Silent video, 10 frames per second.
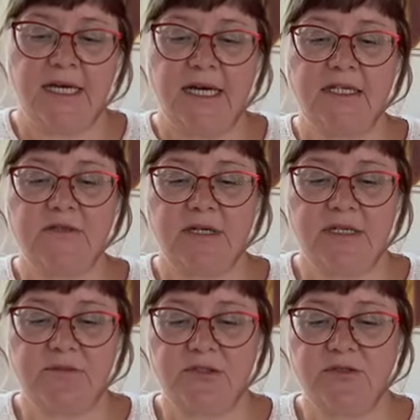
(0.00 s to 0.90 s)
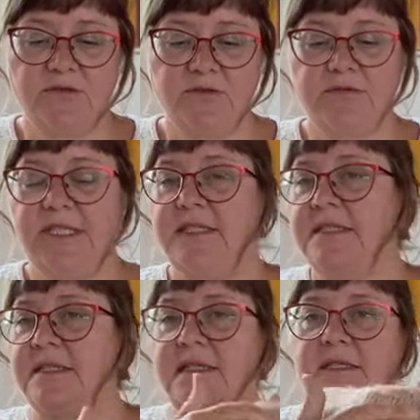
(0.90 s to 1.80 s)
I tried with 2
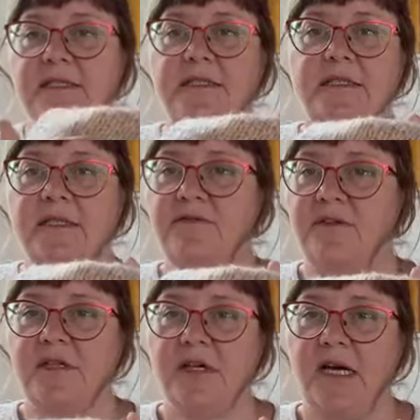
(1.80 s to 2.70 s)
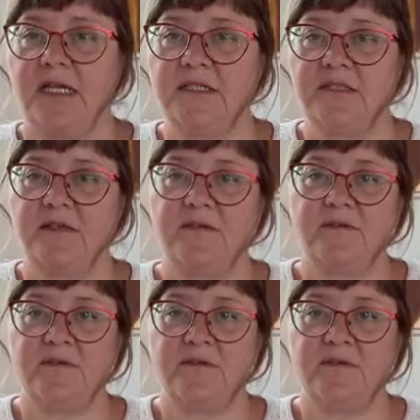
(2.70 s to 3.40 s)
strands and different kinds of